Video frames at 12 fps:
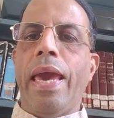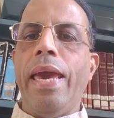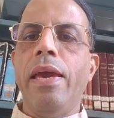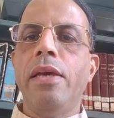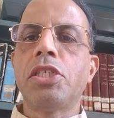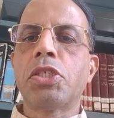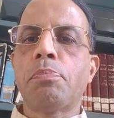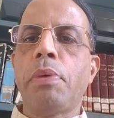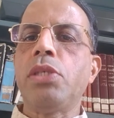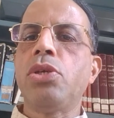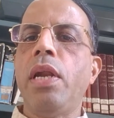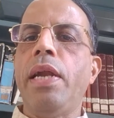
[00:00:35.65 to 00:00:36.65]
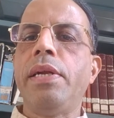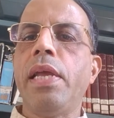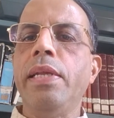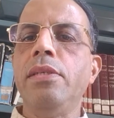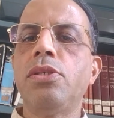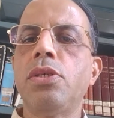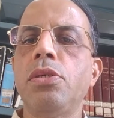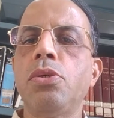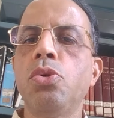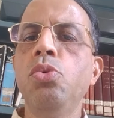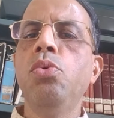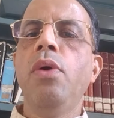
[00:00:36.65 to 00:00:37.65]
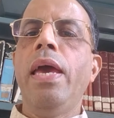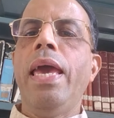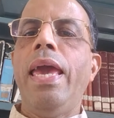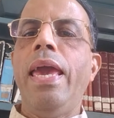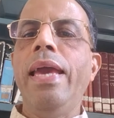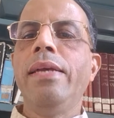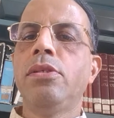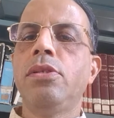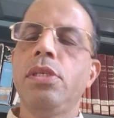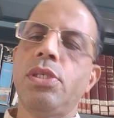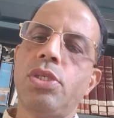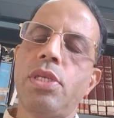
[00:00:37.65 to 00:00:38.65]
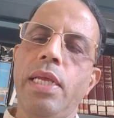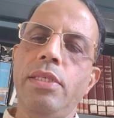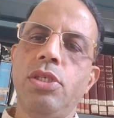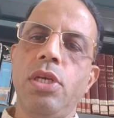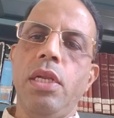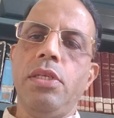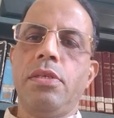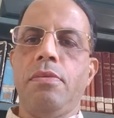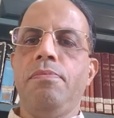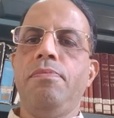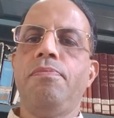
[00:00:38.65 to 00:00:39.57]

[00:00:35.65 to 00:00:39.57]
A special attention to existentialism.